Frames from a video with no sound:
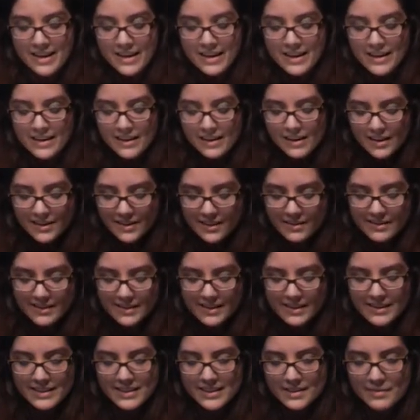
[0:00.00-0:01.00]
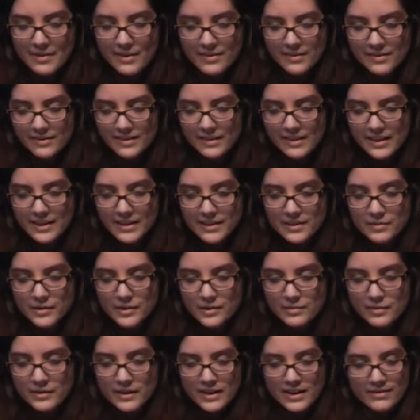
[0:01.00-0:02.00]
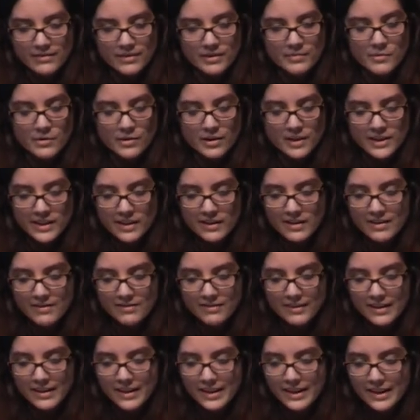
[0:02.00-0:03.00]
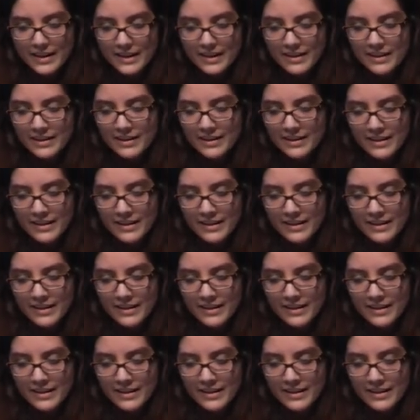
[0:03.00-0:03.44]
He also said some other things which were even more terrifying,